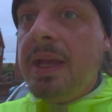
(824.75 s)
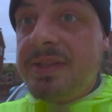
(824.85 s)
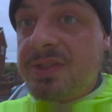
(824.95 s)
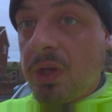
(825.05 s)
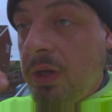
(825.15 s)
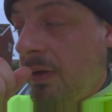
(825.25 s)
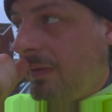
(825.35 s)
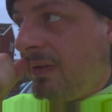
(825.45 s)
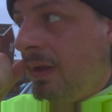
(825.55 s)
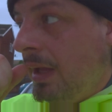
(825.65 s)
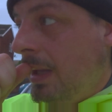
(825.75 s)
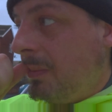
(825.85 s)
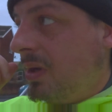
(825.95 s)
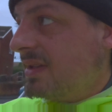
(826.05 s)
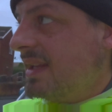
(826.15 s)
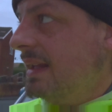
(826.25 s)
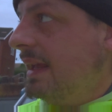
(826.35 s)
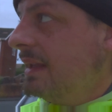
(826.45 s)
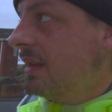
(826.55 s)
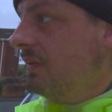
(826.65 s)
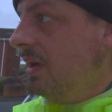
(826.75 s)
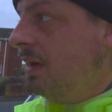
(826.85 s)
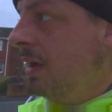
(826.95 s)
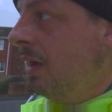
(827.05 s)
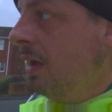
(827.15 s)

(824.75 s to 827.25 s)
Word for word: it's tough because of the length of it.